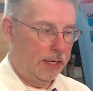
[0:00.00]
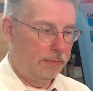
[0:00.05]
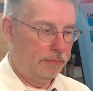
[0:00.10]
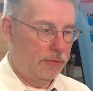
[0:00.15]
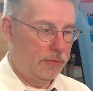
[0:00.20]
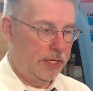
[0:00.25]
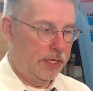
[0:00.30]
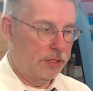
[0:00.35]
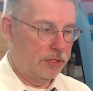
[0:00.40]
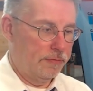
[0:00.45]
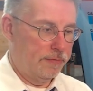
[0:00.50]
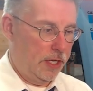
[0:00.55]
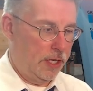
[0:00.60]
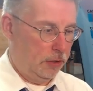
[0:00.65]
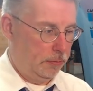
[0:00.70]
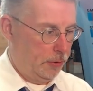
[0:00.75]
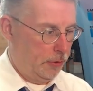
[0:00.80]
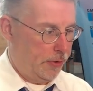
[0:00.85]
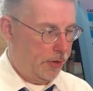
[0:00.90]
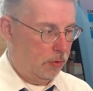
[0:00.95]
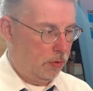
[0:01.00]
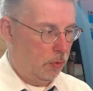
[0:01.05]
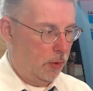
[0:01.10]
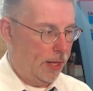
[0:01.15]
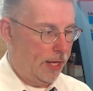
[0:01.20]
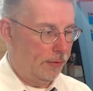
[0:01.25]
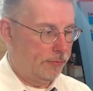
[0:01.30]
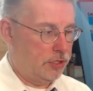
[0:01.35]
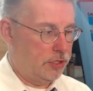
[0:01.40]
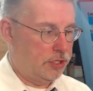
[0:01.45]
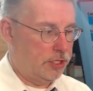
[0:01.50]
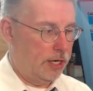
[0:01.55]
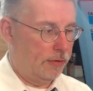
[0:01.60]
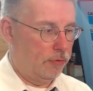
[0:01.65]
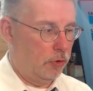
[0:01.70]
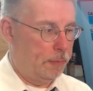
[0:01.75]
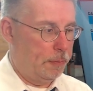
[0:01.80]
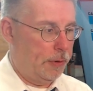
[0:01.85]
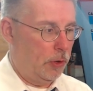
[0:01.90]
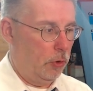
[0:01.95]
is available there. And we'll have
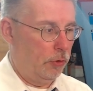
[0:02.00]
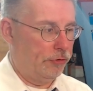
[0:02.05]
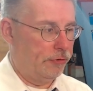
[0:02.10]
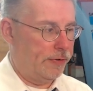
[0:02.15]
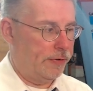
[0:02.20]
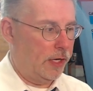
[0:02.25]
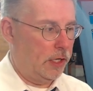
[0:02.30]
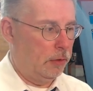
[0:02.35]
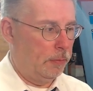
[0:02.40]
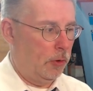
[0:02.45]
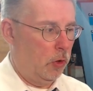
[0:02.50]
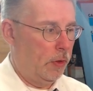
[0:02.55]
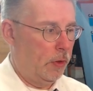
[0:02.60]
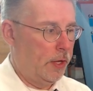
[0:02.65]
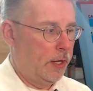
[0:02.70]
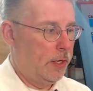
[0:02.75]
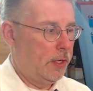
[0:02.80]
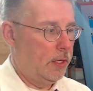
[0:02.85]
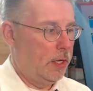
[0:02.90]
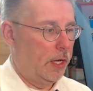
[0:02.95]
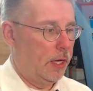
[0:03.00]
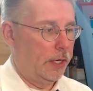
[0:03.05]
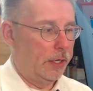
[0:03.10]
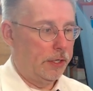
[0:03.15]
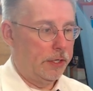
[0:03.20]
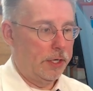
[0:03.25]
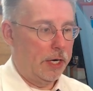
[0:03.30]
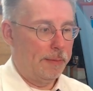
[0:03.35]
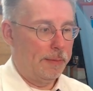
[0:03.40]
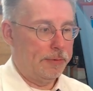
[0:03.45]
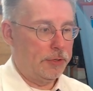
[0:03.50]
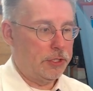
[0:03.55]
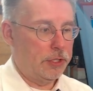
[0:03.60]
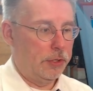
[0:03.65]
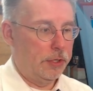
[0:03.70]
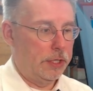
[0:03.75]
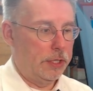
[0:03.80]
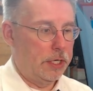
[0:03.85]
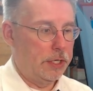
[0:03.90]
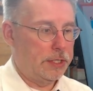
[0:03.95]
several polls available. Good
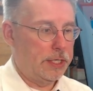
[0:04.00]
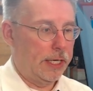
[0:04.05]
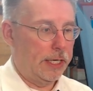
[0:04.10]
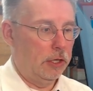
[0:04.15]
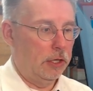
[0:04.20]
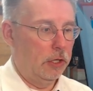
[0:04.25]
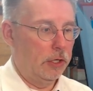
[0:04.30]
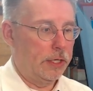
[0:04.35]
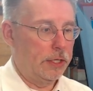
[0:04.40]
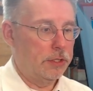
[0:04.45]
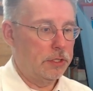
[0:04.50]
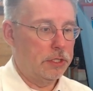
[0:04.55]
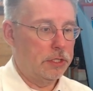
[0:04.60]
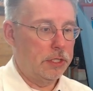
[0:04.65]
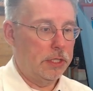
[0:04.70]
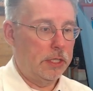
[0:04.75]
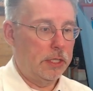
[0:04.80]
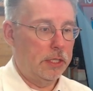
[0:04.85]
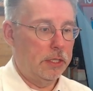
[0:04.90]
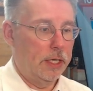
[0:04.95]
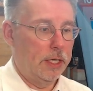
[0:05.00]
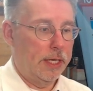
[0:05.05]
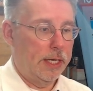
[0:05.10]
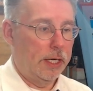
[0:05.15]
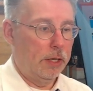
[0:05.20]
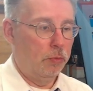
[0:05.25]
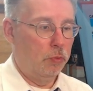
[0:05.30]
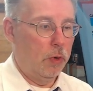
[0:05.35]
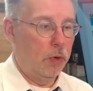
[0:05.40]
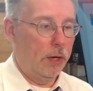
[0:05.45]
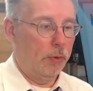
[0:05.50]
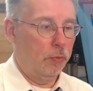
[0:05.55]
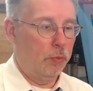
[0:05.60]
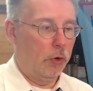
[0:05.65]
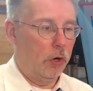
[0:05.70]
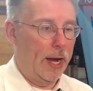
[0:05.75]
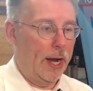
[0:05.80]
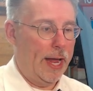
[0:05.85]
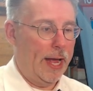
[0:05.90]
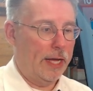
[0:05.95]
opportunity to take a look and see what
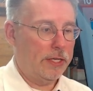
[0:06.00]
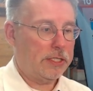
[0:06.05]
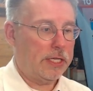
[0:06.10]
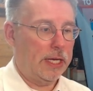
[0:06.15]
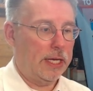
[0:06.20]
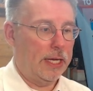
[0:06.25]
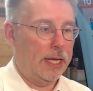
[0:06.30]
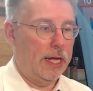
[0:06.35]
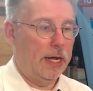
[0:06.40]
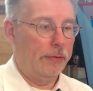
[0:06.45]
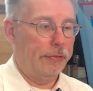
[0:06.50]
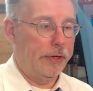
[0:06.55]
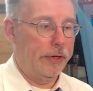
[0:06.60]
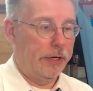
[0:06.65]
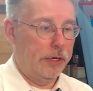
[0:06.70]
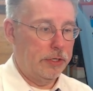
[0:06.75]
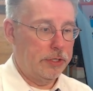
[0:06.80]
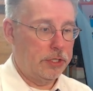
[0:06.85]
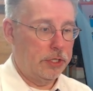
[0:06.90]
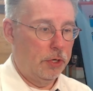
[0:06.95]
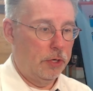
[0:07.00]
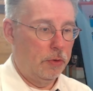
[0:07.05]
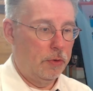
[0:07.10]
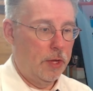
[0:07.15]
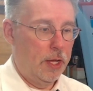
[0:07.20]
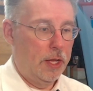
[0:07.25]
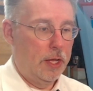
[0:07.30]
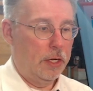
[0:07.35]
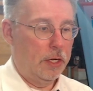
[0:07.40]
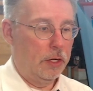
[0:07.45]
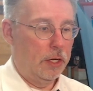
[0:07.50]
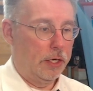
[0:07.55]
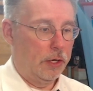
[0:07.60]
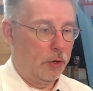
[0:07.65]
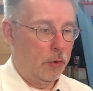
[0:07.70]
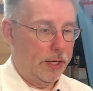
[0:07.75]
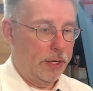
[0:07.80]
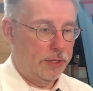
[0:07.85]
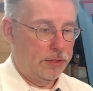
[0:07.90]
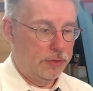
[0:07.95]
we're asking out there. So I'm going to
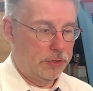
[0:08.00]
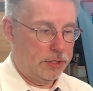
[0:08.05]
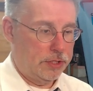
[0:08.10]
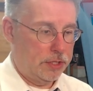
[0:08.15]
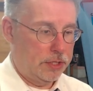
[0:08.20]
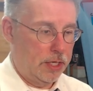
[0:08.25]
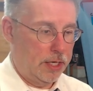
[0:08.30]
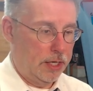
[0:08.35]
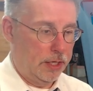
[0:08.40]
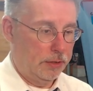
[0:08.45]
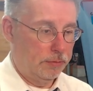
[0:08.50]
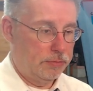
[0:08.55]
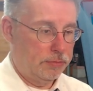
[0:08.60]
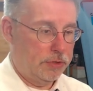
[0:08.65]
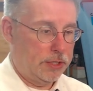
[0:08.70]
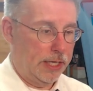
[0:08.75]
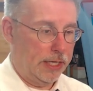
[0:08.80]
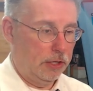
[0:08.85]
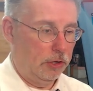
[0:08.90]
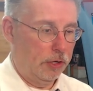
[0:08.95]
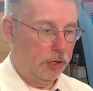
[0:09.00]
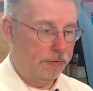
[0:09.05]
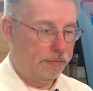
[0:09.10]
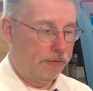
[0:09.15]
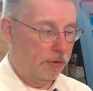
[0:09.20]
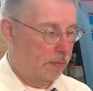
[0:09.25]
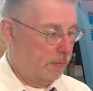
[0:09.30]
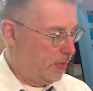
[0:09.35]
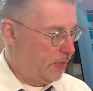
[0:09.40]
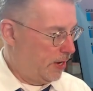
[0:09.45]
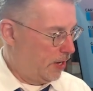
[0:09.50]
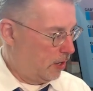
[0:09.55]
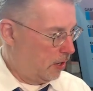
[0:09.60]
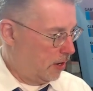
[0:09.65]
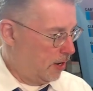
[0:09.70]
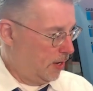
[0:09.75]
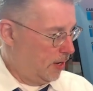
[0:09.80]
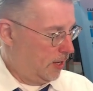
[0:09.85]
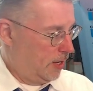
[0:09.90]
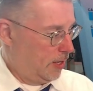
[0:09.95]
go ahead and take a look from
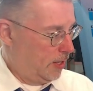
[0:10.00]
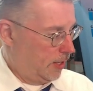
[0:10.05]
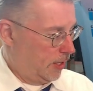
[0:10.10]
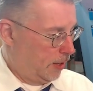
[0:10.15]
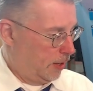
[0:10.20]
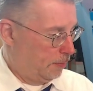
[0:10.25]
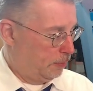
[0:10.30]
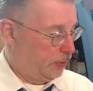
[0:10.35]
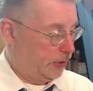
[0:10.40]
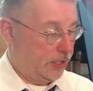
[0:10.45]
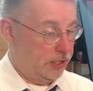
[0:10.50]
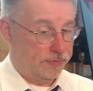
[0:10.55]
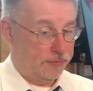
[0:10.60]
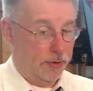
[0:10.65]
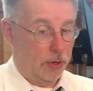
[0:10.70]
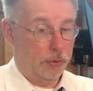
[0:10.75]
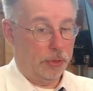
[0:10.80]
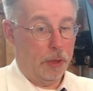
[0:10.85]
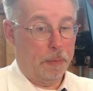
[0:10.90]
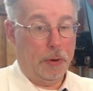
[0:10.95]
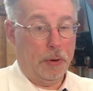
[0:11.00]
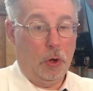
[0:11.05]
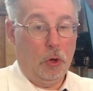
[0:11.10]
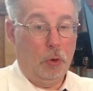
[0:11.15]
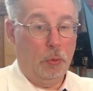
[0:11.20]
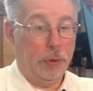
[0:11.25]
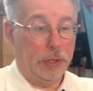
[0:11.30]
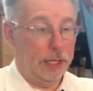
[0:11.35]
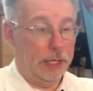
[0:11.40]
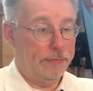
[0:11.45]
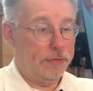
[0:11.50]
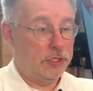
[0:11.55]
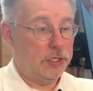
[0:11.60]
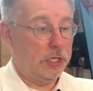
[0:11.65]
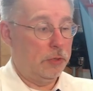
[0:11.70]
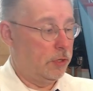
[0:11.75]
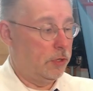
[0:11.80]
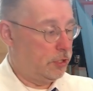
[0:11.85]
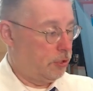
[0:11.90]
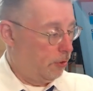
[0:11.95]
there. Please vote in the poll. We'd love to
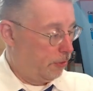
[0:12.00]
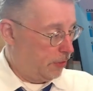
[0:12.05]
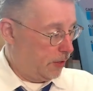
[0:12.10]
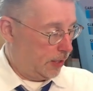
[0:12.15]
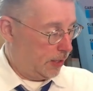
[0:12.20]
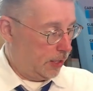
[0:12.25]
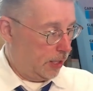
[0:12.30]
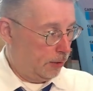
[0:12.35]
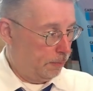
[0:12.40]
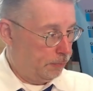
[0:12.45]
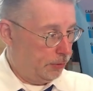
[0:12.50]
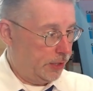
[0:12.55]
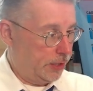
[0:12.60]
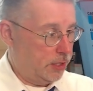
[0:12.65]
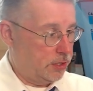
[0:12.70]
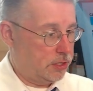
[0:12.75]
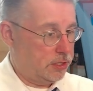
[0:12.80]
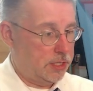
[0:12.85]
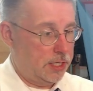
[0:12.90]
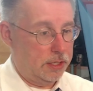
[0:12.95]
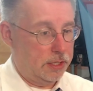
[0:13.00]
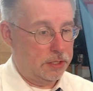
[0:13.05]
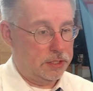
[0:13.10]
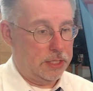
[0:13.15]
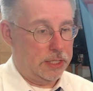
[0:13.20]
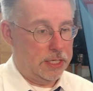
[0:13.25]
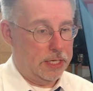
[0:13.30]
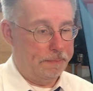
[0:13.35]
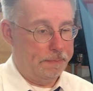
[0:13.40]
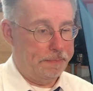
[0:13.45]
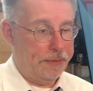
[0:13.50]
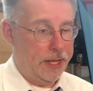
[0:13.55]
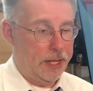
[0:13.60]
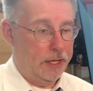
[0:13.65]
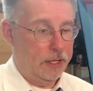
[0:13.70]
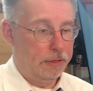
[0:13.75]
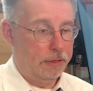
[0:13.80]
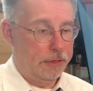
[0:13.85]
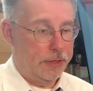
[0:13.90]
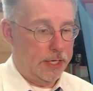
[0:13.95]
see what you're thinking. Please send us in
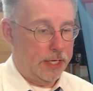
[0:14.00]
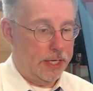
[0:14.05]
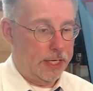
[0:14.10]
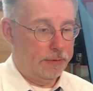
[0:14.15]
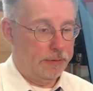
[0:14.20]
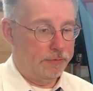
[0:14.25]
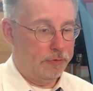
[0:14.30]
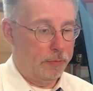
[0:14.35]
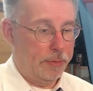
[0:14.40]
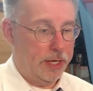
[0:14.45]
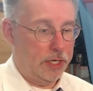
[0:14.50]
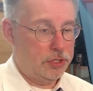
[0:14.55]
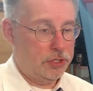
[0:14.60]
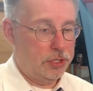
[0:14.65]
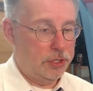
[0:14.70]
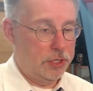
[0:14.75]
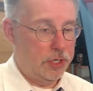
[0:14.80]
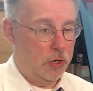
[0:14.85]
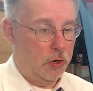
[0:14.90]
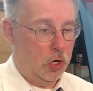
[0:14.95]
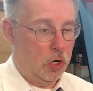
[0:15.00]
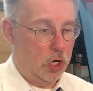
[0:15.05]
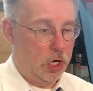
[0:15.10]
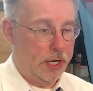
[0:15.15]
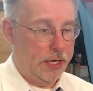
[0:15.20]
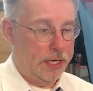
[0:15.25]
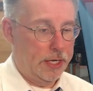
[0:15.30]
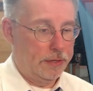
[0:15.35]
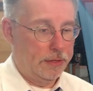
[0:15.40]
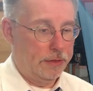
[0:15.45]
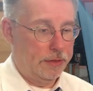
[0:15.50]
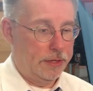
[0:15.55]
the information on